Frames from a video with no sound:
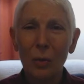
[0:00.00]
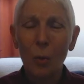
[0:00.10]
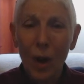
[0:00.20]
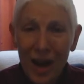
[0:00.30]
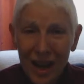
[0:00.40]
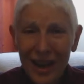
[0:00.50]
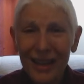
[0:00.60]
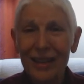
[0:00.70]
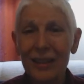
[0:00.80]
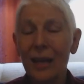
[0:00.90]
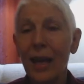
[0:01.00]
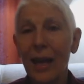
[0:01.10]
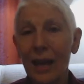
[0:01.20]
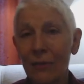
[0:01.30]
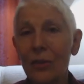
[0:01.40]
Why did I
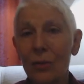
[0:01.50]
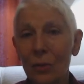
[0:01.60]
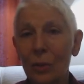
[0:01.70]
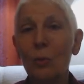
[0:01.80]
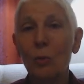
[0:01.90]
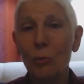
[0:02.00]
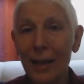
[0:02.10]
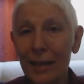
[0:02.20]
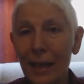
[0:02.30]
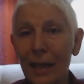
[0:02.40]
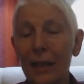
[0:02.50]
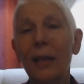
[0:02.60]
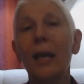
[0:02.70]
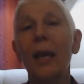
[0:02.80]
have to do it right then?